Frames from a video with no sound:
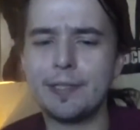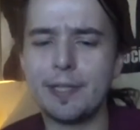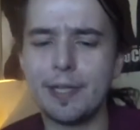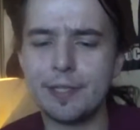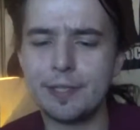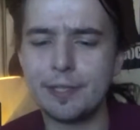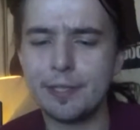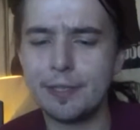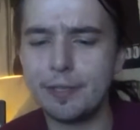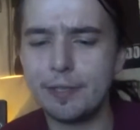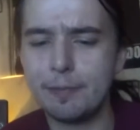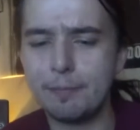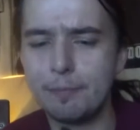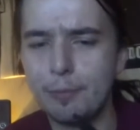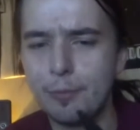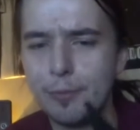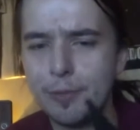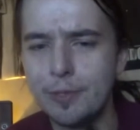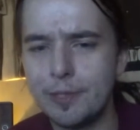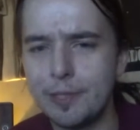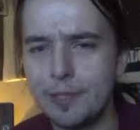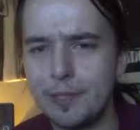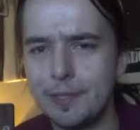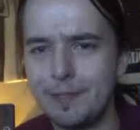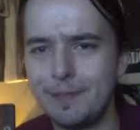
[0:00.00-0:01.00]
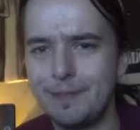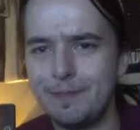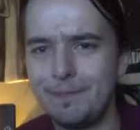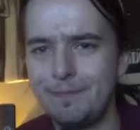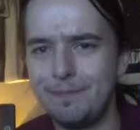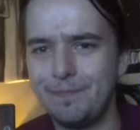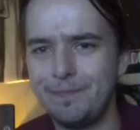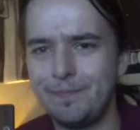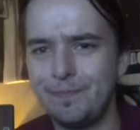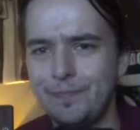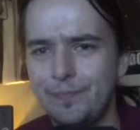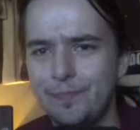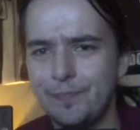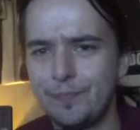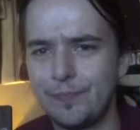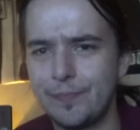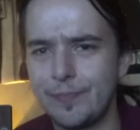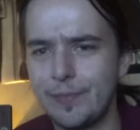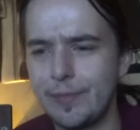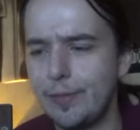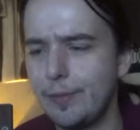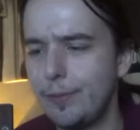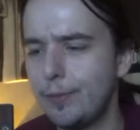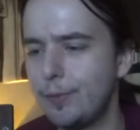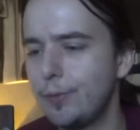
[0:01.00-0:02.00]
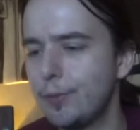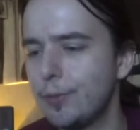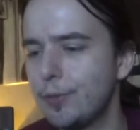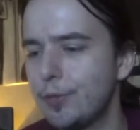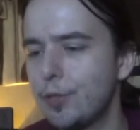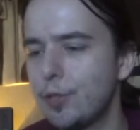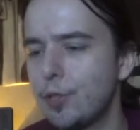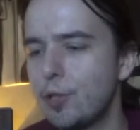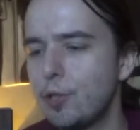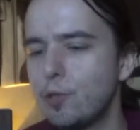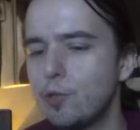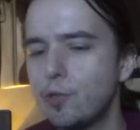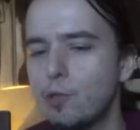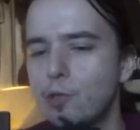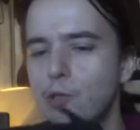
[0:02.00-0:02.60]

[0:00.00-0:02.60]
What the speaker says: actually the pointy. Hold on a second.